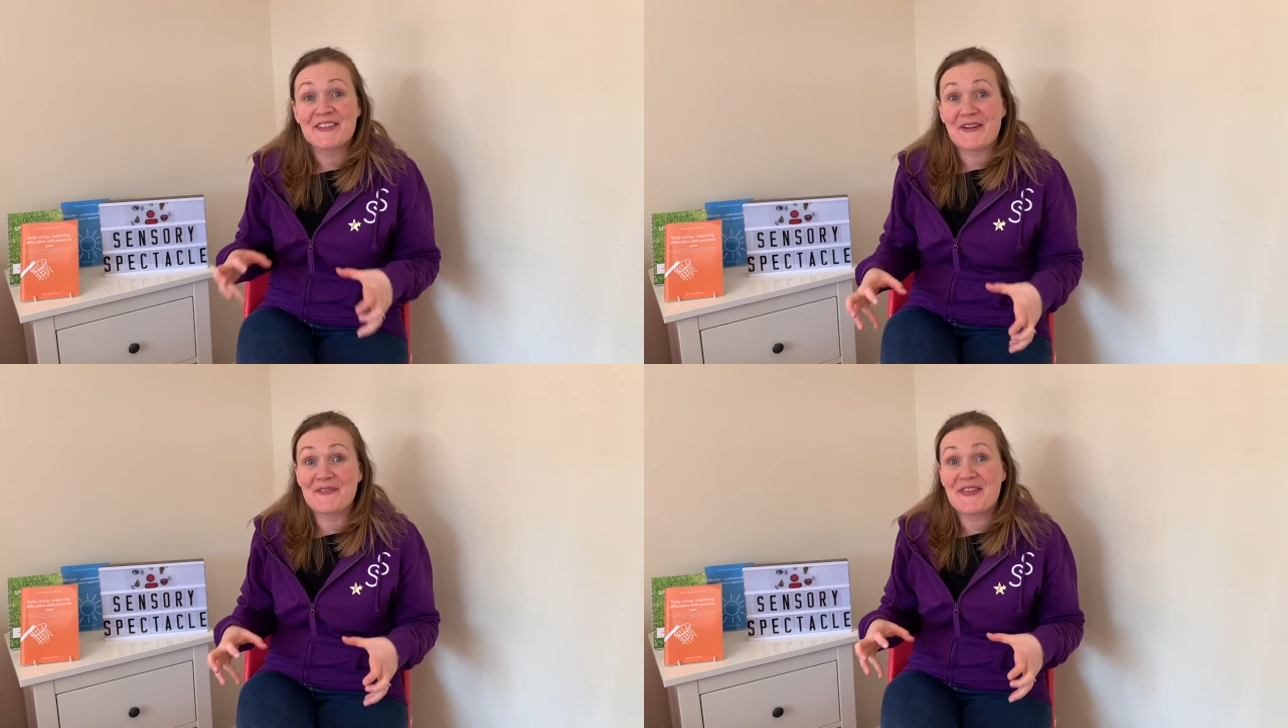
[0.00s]

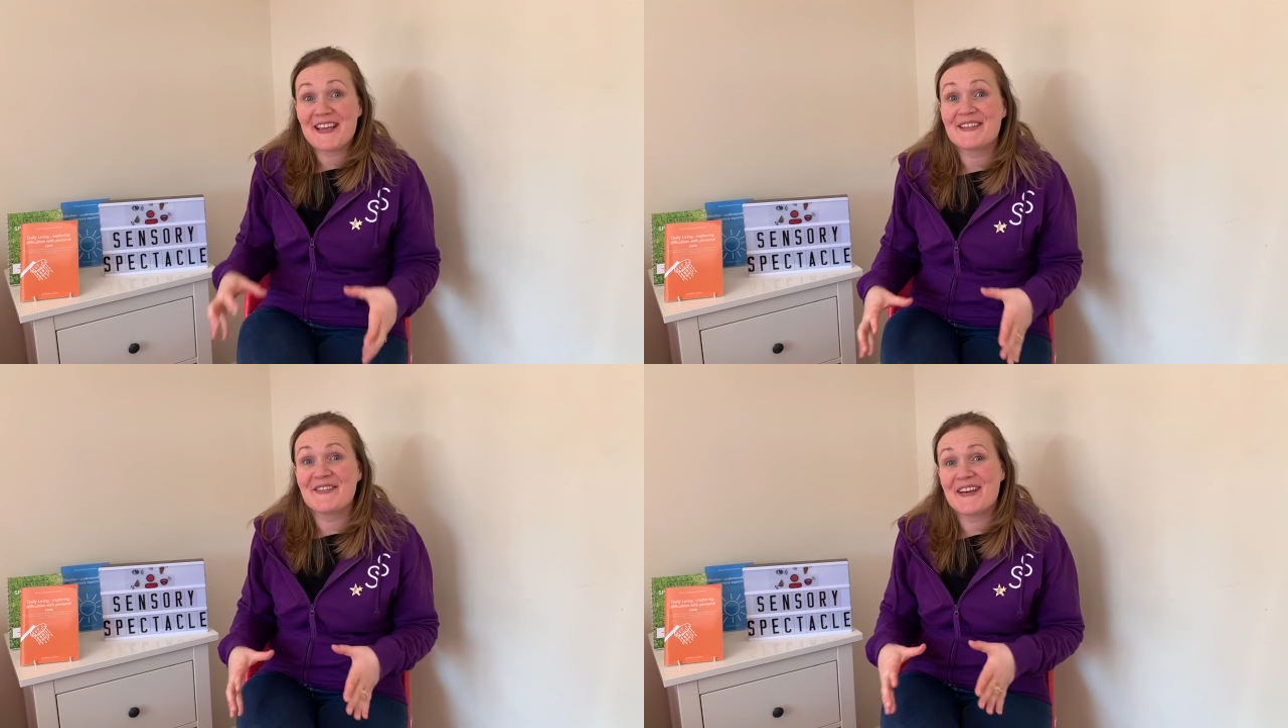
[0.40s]
So
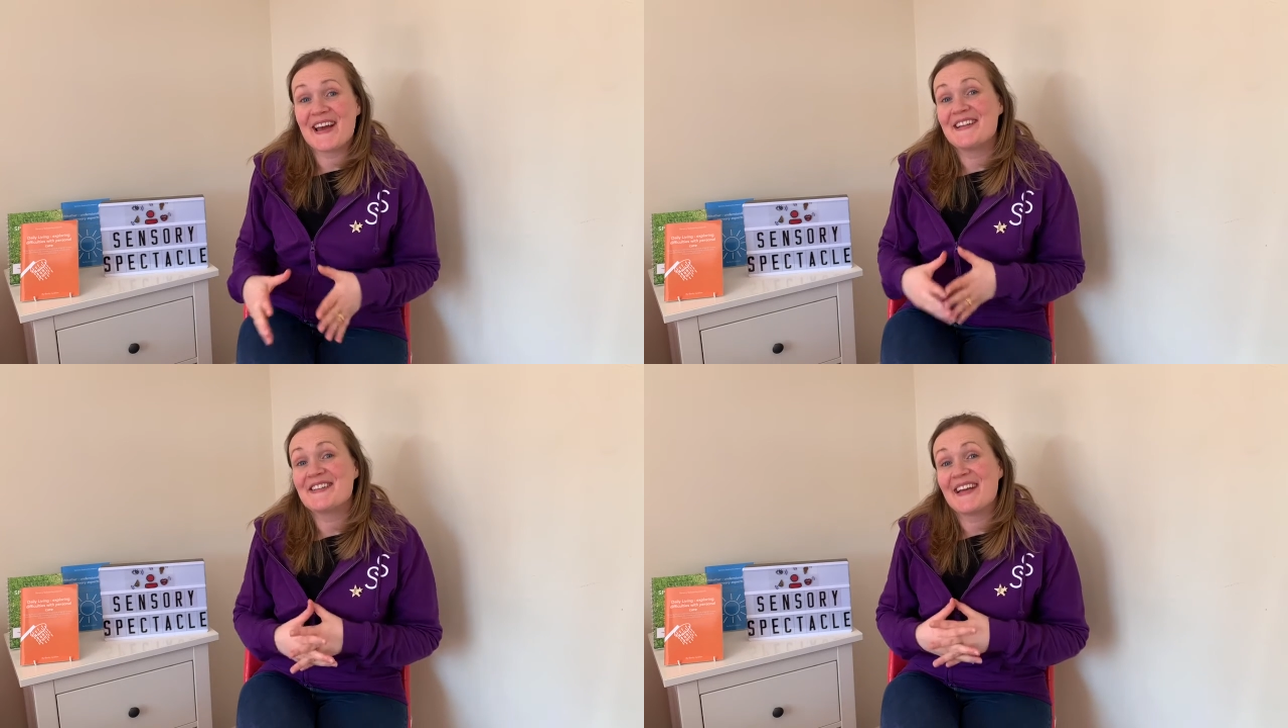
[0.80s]
this
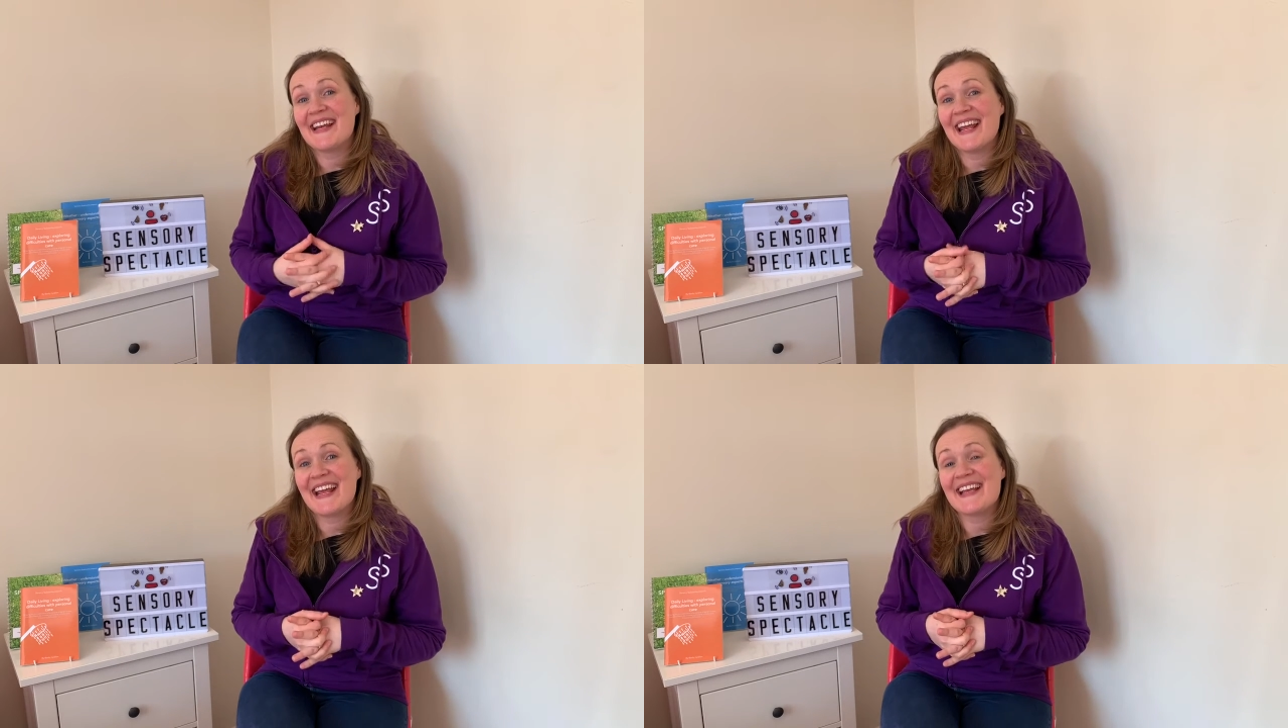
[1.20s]
online
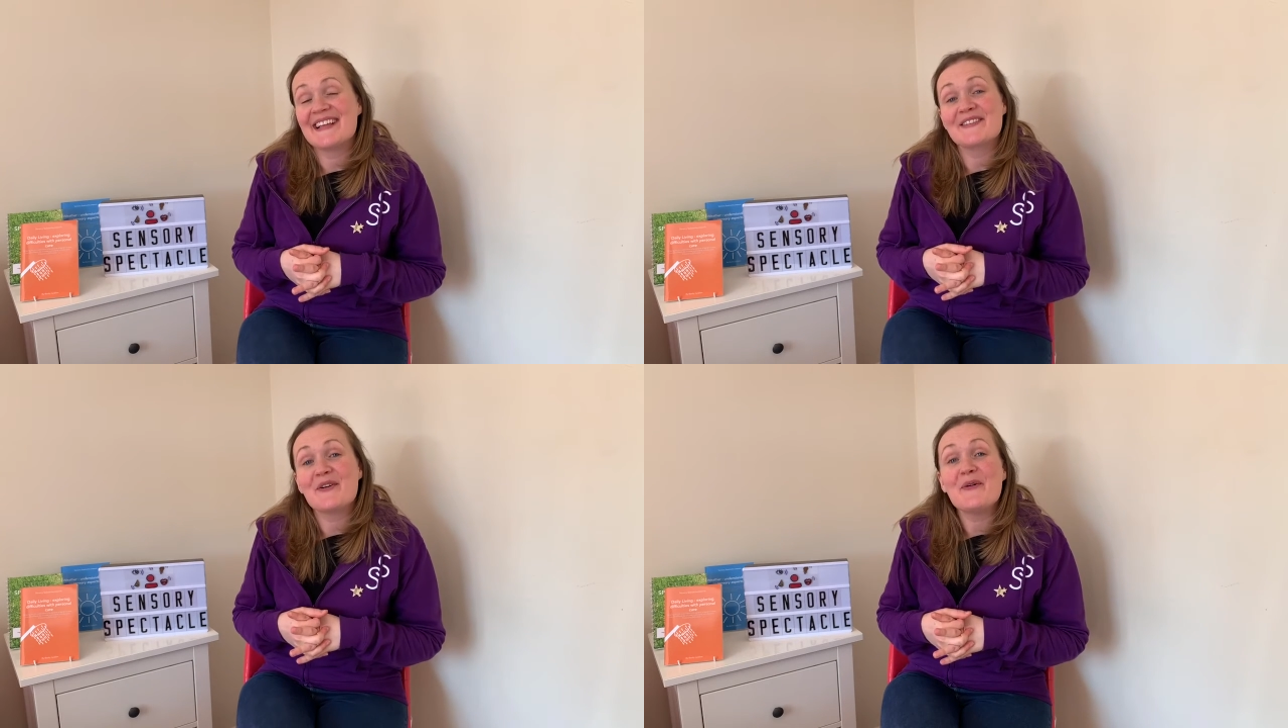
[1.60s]
training
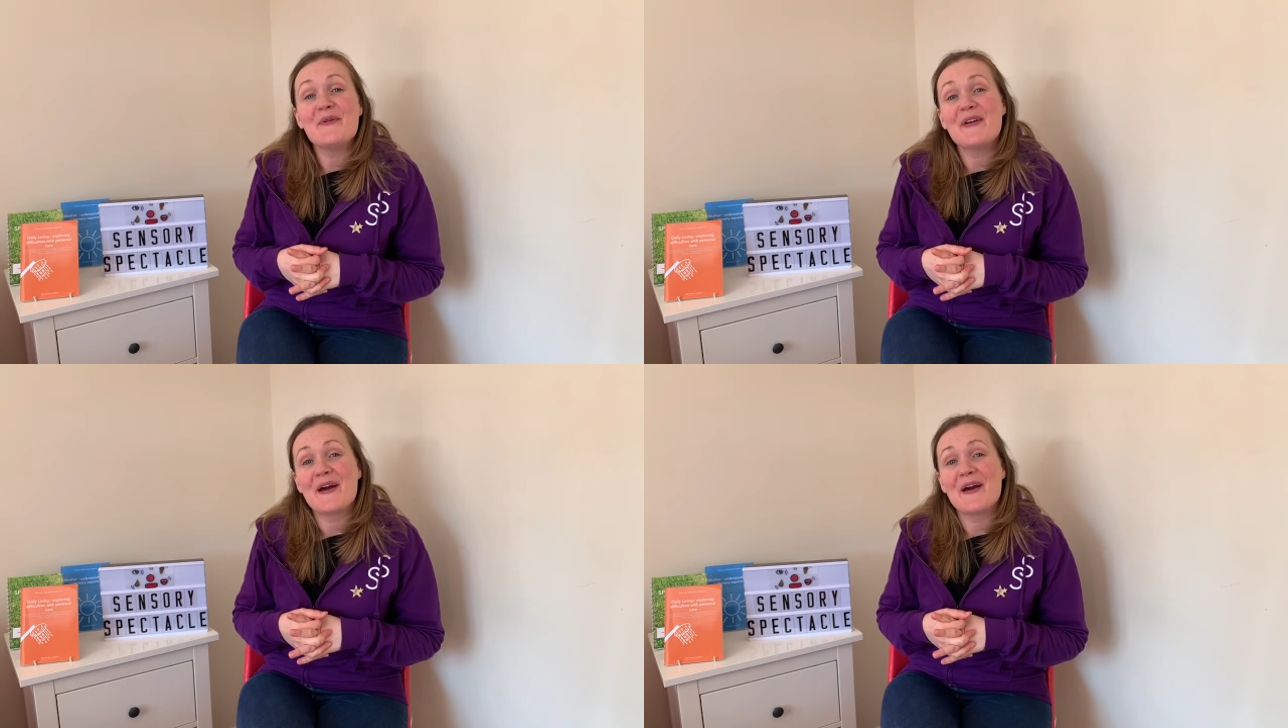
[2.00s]
is all